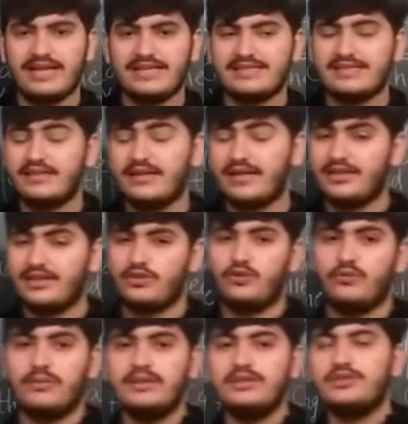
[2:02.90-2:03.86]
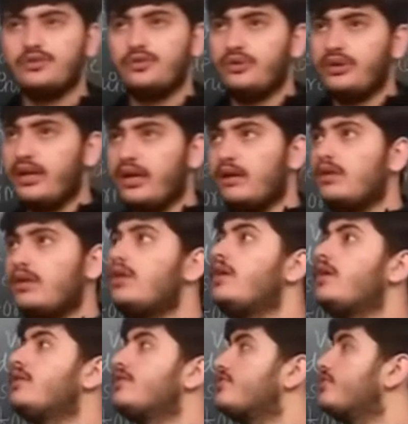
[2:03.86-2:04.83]
acid and humans urea.
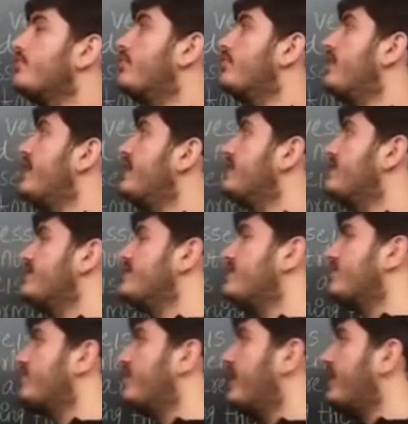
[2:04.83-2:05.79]
So today in this